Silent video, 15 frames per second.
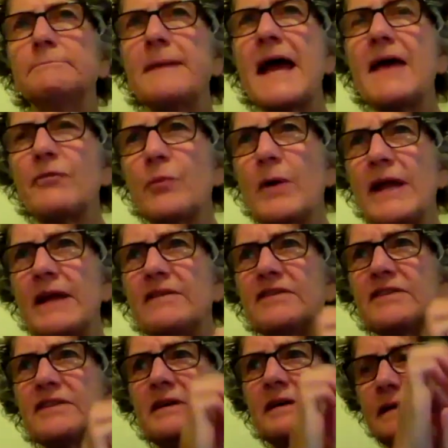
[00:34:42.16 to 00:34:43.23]

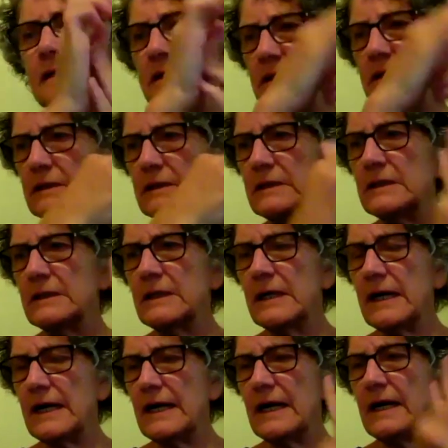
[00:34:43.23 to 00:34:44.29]
pathways,
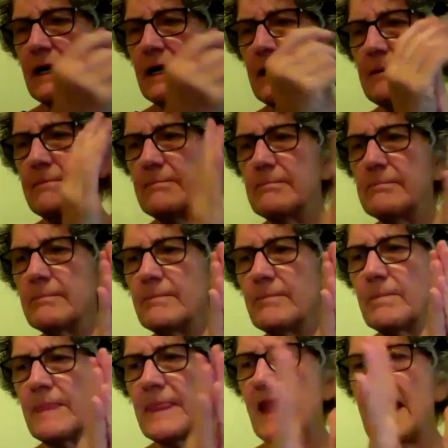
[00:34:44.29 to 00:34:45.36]

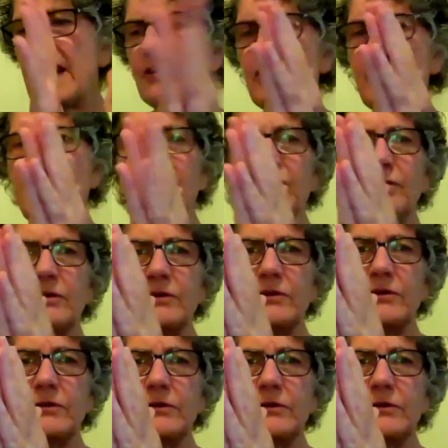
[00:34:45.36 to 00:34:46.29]
and